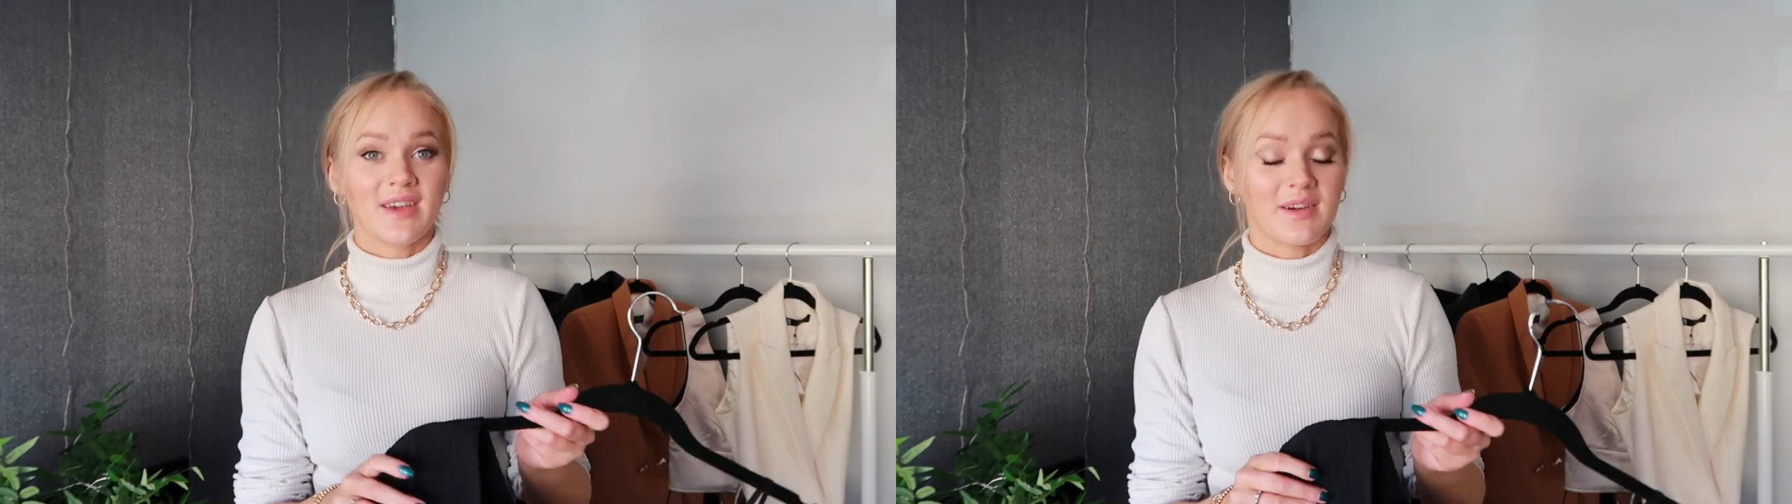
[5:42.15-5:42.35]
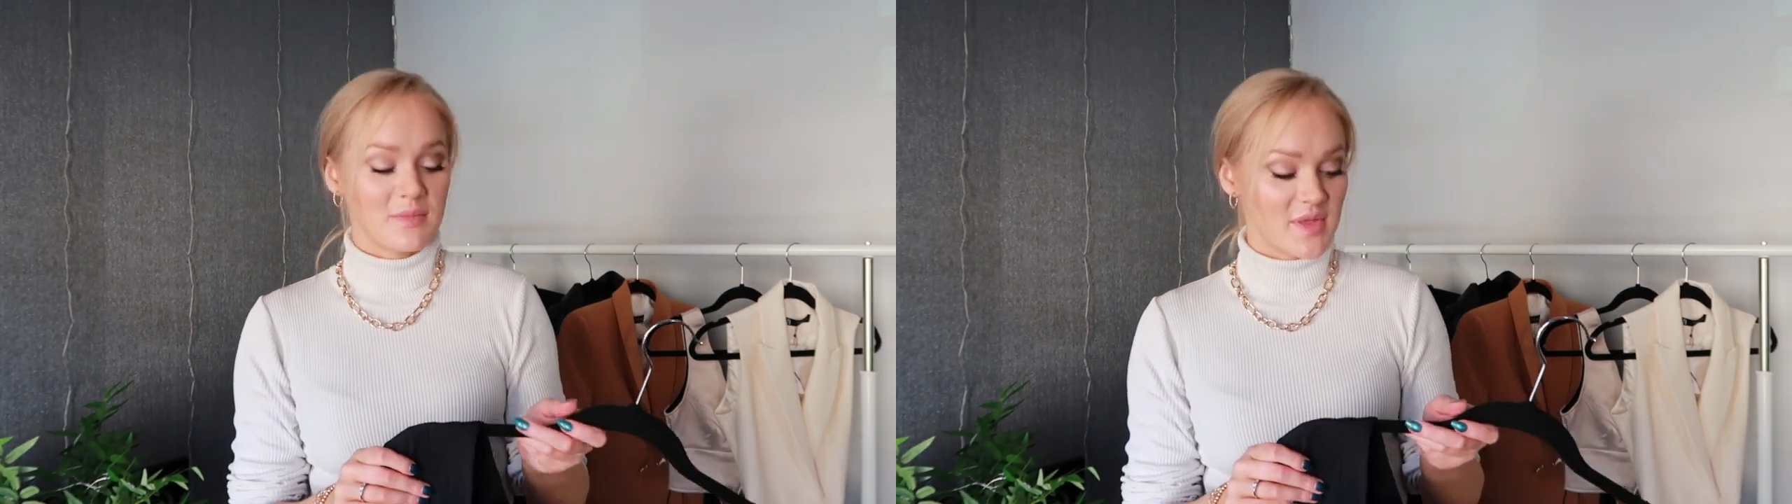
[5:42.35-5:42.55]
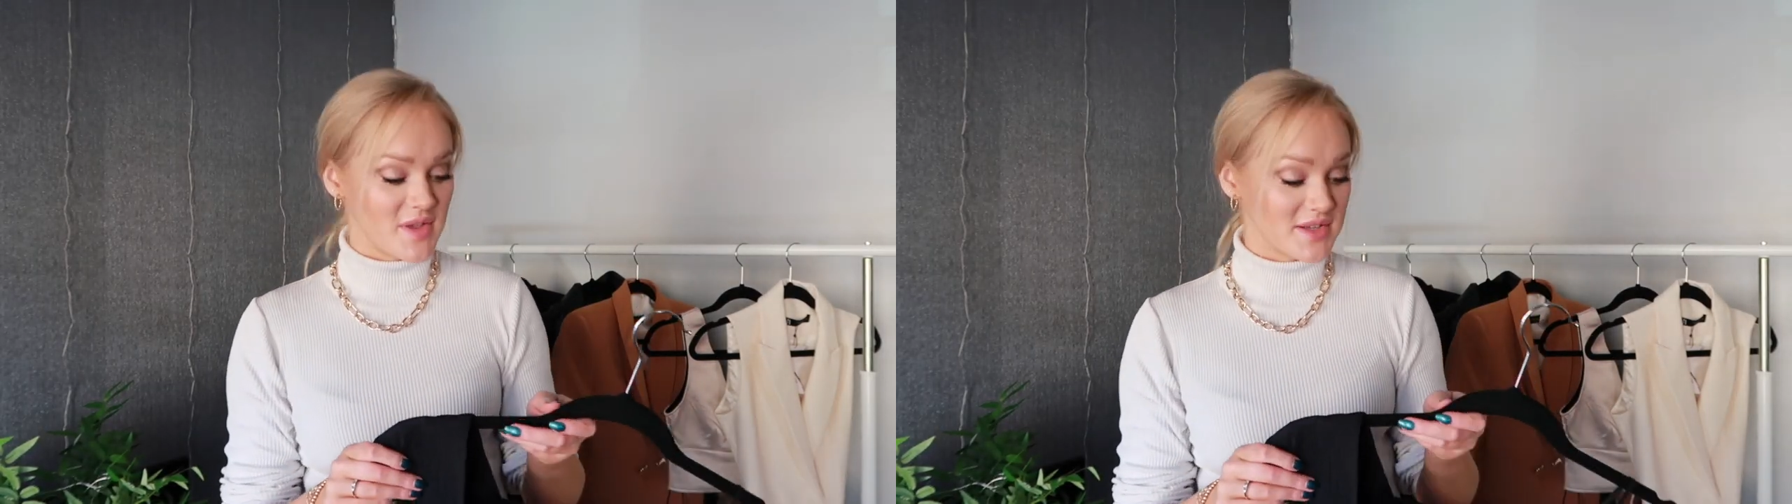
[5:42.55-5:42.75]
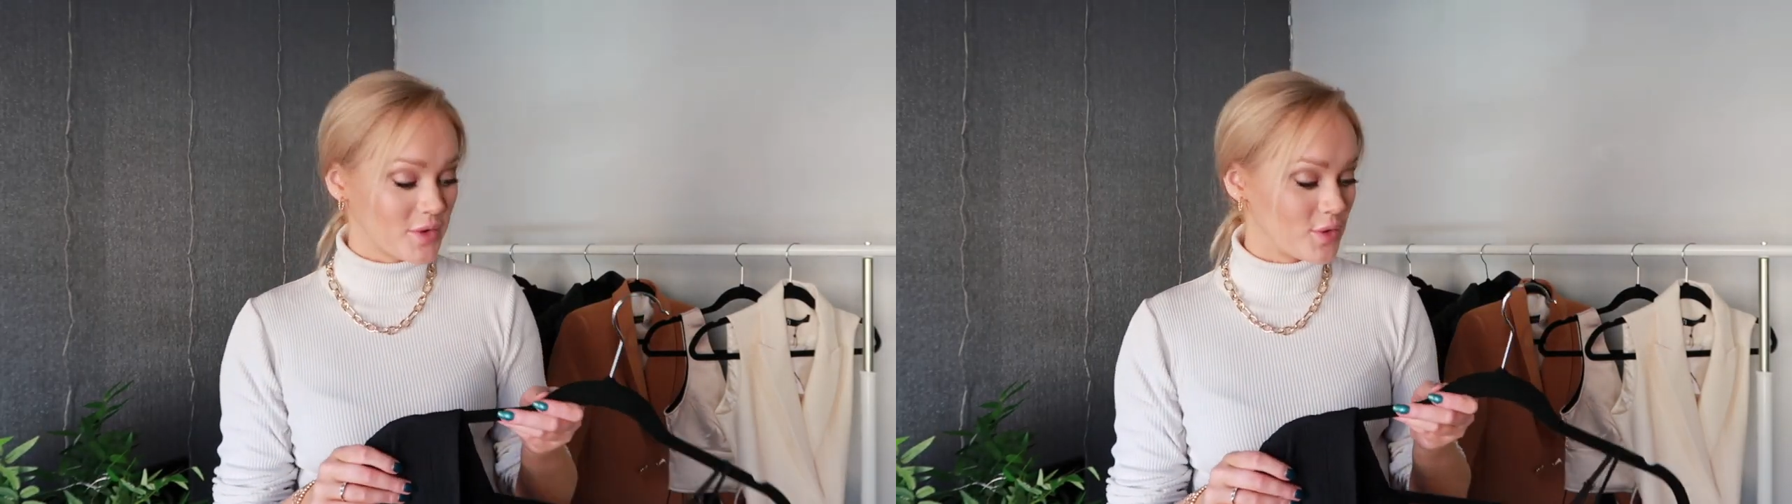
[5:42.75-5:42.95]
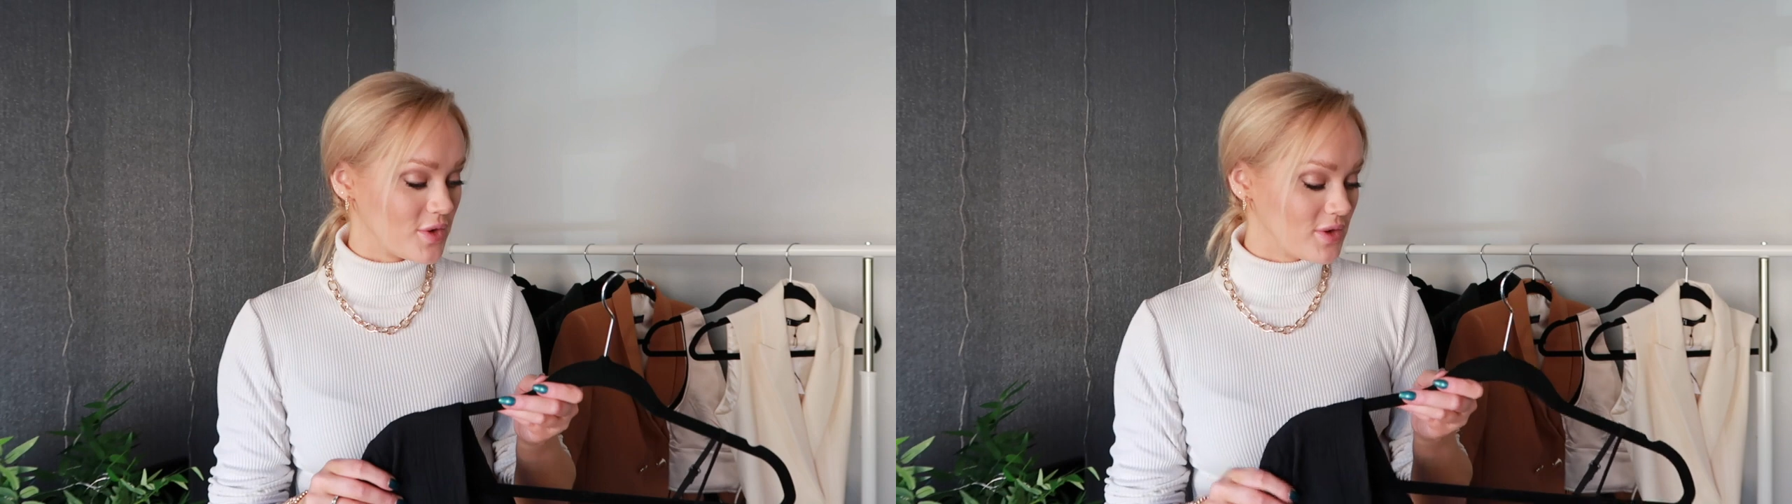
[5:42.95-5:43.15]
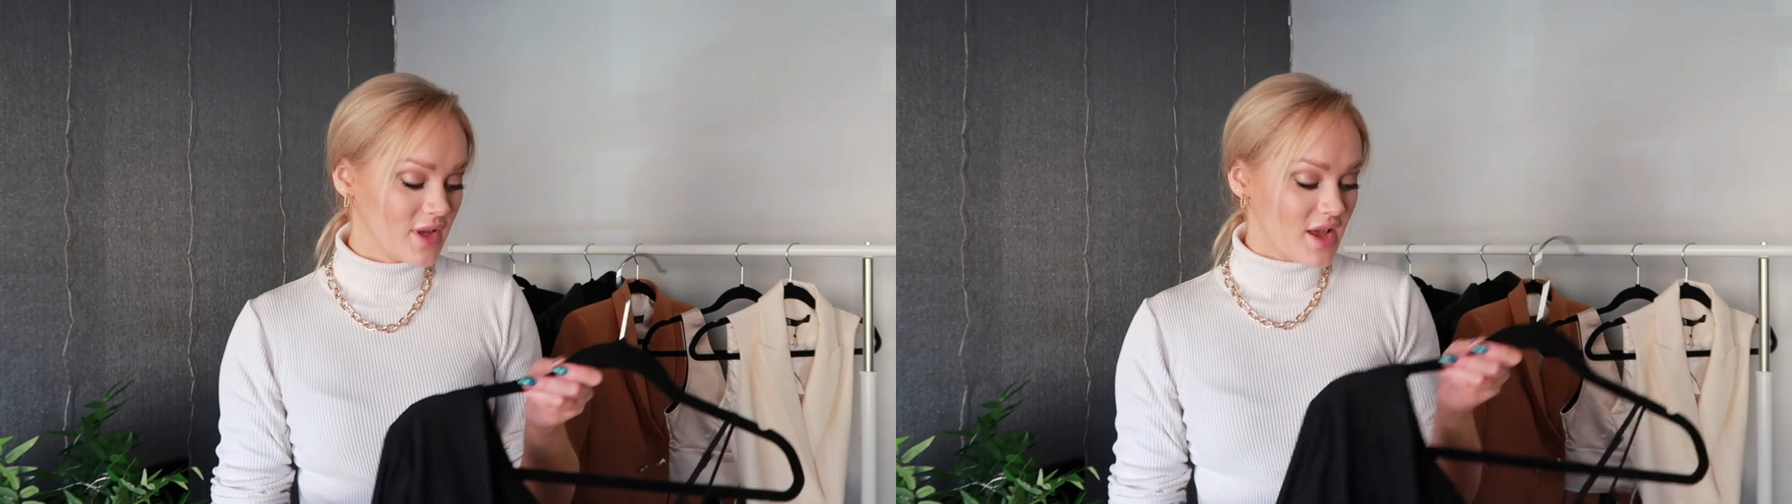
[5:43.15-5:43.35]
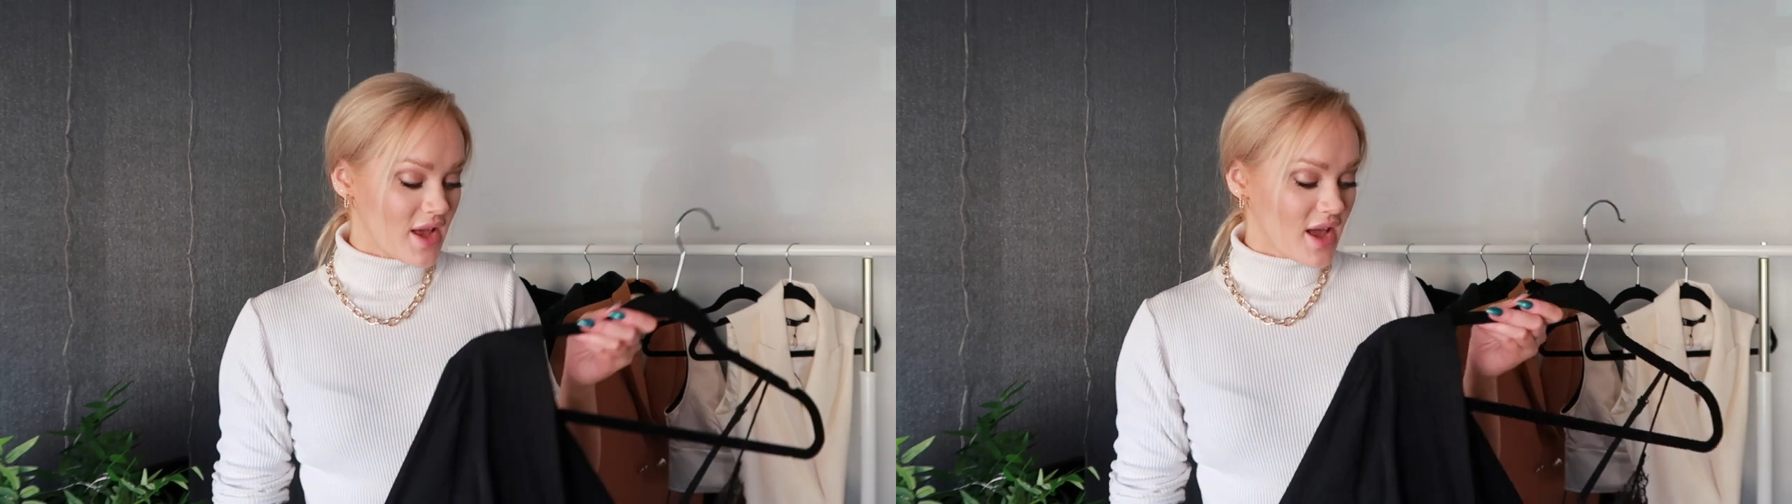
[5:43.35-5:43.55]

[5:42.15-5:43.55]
in this haul,